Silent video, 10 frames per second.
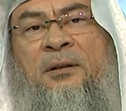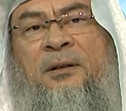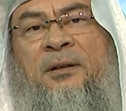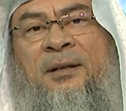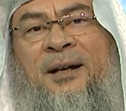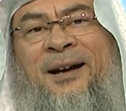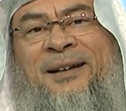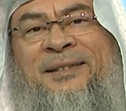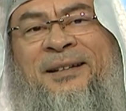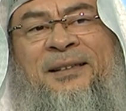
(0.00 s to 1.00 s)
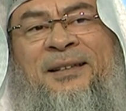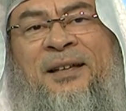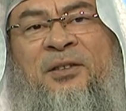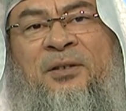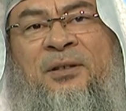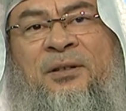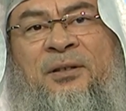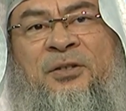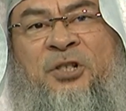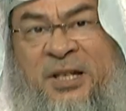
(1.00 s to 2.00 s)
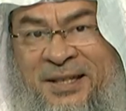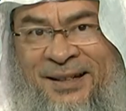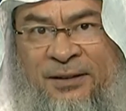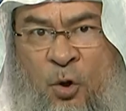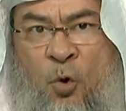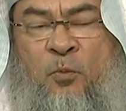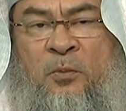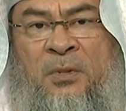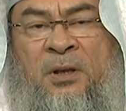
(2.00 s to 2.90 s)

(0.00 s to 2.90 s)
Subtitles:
the idea that she's not home.